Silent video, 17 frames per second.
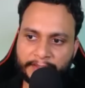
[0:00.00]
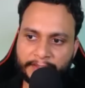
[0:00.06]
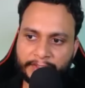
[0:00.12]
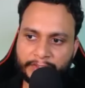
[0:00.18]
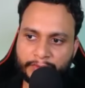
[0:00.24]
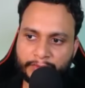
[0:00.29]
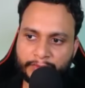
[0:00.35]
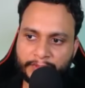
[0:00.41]

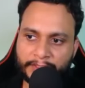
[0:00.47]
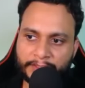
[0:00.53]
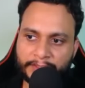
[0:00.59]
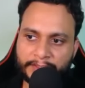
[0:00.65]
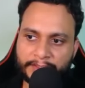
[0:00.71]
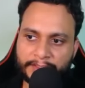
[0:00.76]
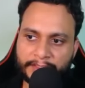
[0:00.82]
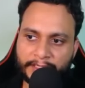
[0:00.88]
reach to the
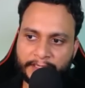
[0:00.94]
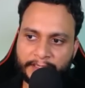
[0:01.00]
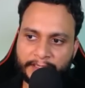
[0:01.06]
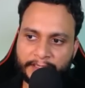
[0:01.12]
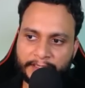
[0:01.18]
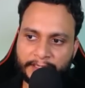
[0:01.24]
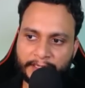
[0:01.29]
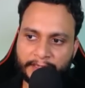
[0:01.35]
other side
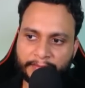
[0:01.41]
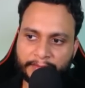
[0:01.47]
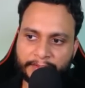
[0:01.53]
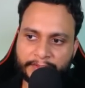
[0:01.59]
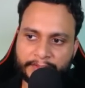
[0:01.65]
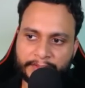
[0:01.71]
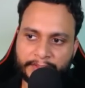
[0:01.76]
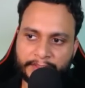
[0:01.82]
and
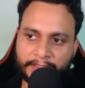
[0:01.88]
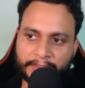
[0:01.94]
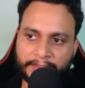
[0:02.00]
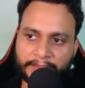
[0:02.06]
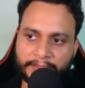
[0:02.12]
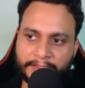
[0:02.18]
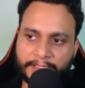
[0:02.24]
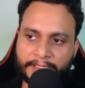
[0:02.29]
traverse the
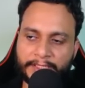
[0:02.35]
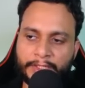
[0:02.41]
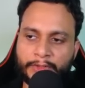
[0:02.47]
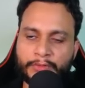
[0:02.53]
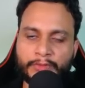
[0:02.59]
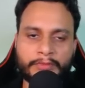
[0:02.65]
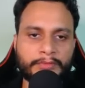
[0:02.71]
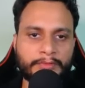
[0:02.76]
other side
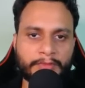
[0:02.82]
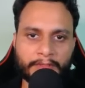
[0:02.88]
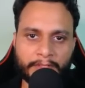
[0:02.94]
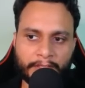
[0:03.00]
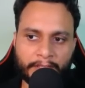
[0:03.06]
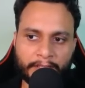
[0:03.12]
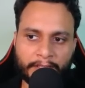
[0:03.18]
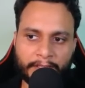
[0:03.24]
too.
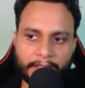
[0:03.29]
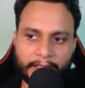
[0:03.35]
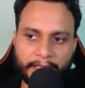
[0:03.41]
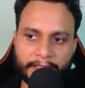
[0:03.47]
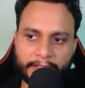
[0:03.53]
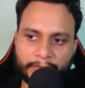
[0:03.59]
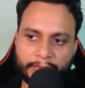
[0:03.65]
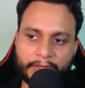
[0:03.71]

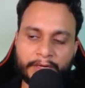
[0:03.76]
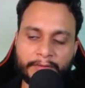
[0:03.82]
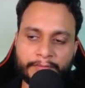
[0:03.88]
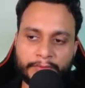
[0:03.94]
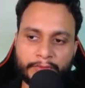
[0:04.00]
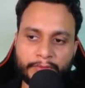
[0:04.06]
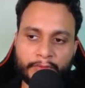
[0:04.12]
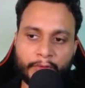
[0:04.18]
And you
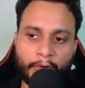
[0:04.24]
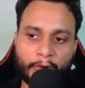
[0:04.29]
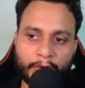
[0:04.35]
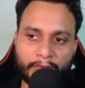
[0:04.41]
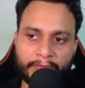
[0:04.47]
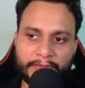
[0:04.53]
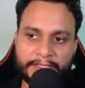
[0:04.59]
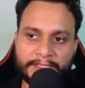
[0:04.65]
have to
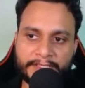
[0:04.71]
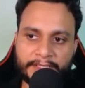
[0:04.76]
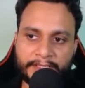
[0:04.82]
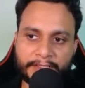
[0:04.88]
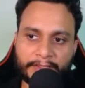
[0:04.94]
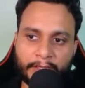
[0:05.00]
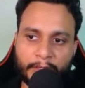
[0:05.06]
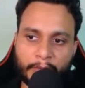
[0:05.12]
always
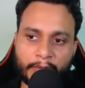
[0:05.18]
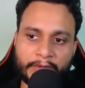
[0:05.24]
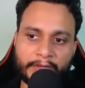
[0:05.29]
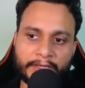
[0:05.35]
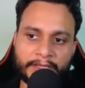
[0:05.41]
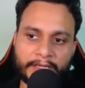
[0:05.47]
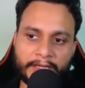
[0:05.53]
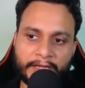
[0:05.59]
take the
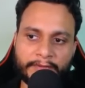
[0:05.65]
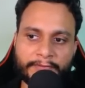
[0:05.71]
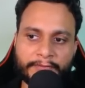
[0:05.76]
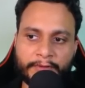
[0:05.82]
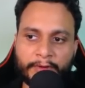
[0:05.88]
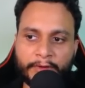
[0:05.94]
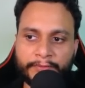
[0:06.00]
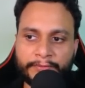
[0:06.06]
longer half
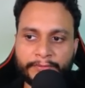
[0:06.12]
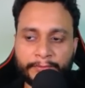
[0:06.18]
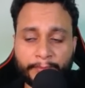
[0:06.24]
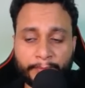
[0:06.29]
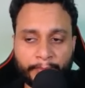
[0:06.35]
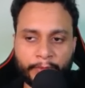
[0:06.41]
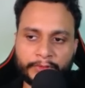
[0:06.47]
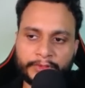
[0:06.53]
of
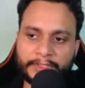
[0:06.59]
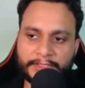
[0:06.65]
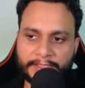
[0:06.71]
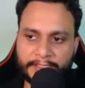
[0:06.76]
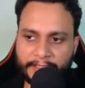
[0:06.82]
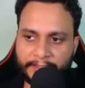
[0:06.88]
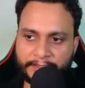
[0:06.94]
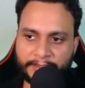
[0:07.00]
both the
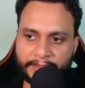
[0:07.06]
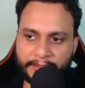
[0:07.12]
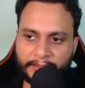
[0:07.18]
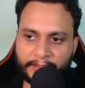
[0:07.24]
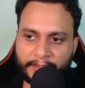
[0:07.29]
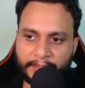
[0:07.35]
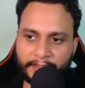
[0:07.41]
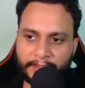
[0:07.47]
sides.
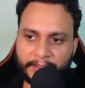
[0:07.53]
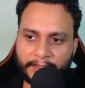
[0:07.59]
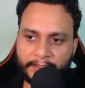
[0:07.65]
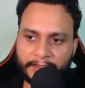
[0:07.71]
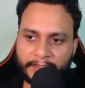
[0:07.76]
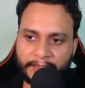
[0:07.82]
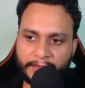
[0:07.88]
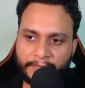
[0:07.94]

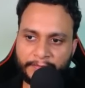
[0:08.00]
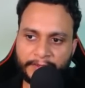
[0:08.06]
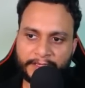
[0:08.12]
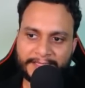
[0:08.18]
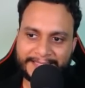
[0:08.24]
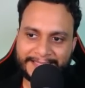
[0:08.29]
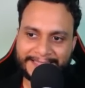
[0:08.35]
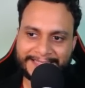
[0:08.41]
Then if it
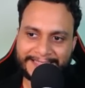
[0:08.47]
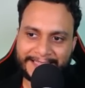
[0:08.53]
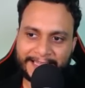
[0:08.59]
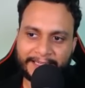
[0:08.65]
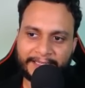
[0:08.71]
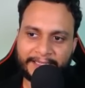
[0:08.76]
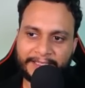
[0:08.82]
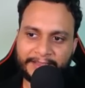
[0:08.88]
is
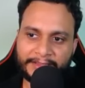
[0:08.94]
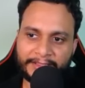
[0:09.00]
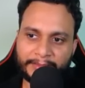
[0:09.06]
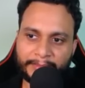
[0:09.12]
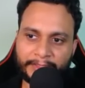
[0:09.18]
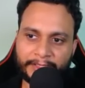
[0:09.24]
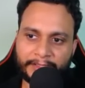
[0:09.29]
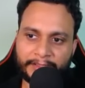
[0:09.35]
exactly in the
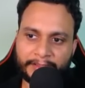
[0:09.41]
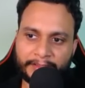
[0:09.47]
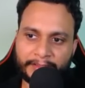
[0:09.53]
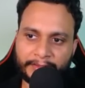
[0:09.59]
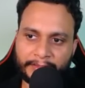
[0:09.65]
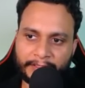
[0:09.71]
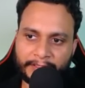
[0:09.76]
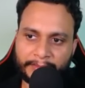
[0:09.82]
middle,
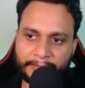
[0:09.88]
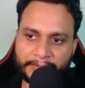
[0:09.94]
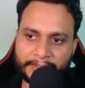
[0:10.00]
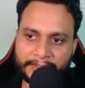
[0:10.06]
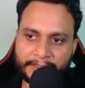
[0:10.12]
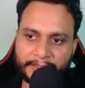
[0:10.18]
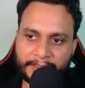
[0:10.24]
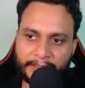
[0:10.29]
that
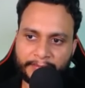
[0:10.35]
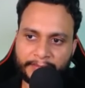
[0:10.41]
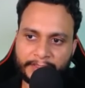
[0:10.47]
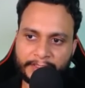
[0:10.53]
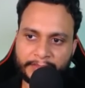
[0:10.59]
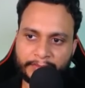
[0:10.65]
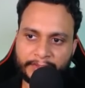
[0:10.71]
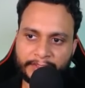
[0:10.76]
means if
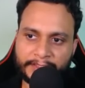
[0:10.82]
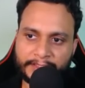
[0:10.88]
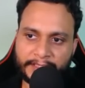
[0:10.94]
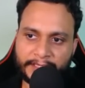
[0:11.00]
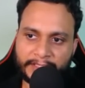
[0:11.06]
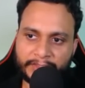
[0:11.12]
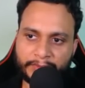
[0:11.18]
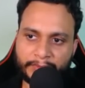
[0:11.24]
this one is
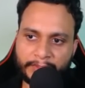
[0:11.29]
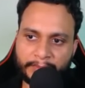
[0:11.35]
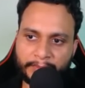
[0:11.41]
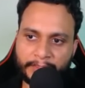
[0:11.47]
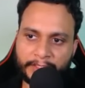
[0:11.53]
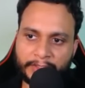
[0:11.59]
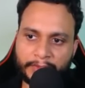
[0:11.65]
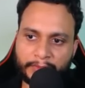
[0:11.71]
h1
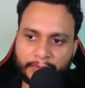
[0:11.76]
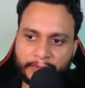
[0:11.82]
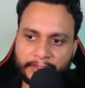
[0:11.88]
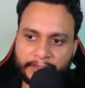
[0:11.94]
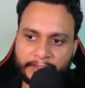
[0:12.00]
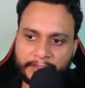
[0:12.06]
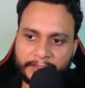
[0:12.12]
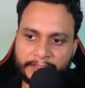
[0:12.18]
by 2
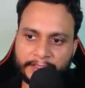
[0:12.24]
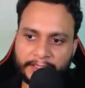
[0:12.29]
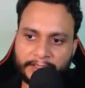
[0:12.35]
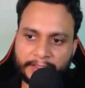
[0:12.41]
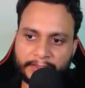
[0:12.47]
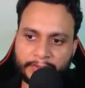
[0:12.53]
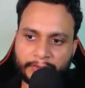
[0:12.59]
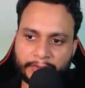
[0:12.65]
and this
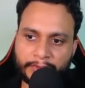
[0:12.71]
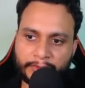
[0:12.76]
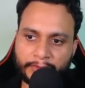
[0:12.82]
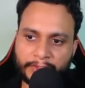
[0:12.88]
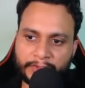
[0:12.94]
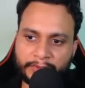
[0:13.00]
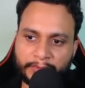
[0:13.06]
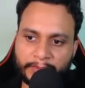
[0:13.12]
side is also
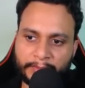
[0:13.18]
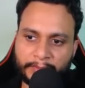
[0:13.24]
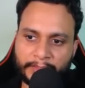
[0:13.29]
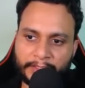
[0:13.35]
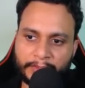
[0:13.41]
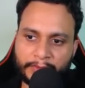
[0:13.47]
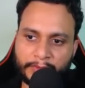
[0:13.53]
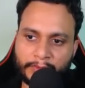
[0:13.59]
h1
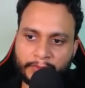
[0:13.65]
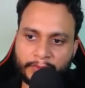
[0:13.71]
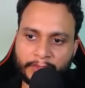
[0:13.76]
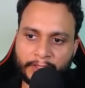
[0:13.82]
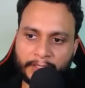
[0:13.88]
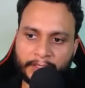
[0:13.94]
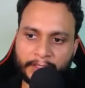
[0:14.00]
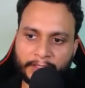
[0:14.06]
by 2,
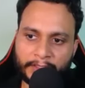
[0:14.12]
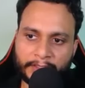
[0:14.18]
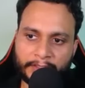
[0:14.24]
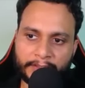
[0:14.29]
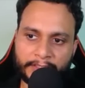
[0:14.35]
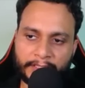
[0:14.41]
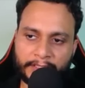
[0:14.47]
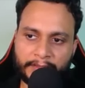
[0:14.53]

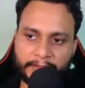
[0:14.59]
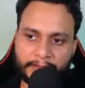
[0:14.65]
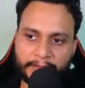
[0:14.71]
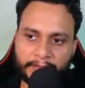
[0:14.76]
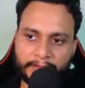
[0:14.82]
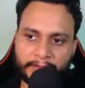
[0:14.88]
then